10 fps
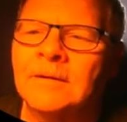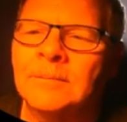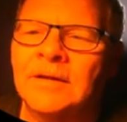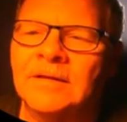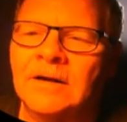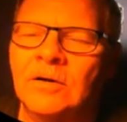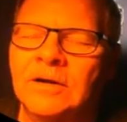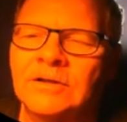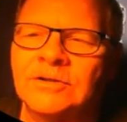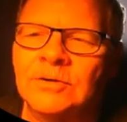But the
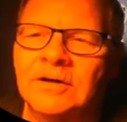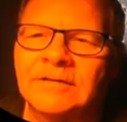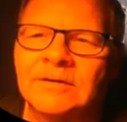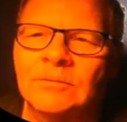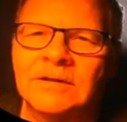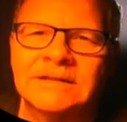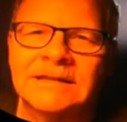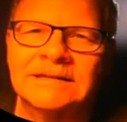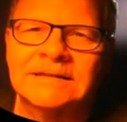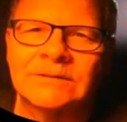long and the short of it
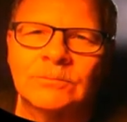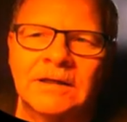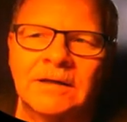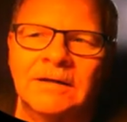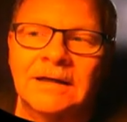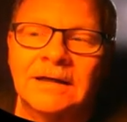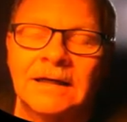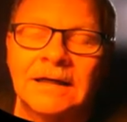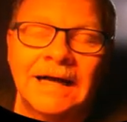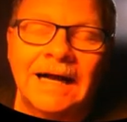was, I says, well,
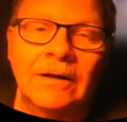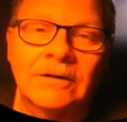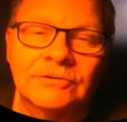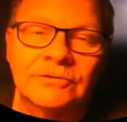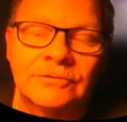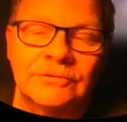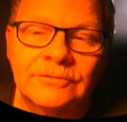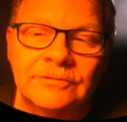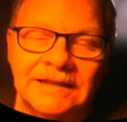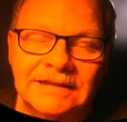I'll
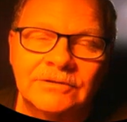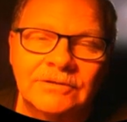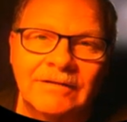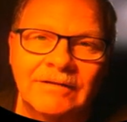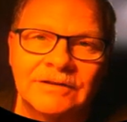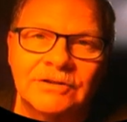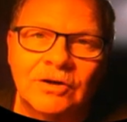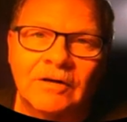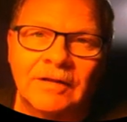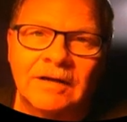test drive this
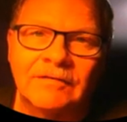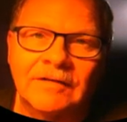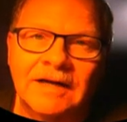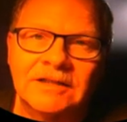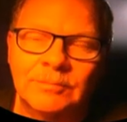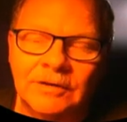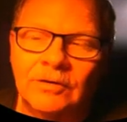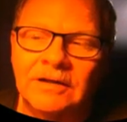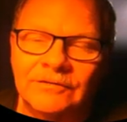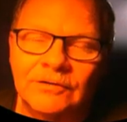car that fast, but
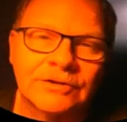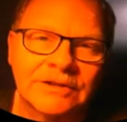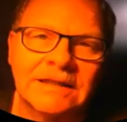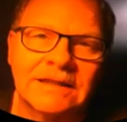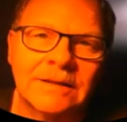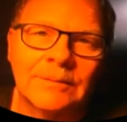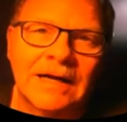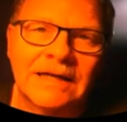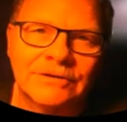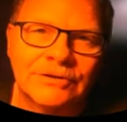only if you're sitting in the
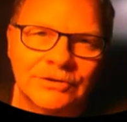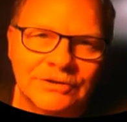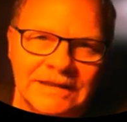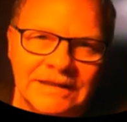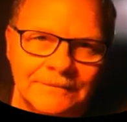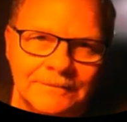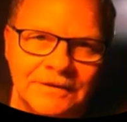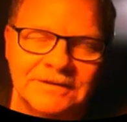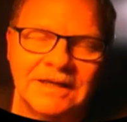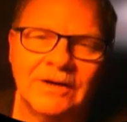passenger seat,
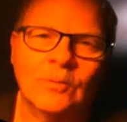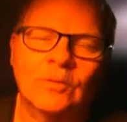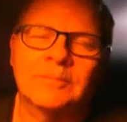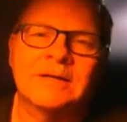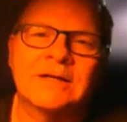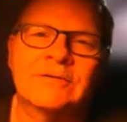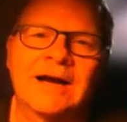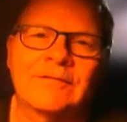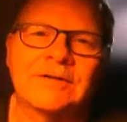because I don't want to be driving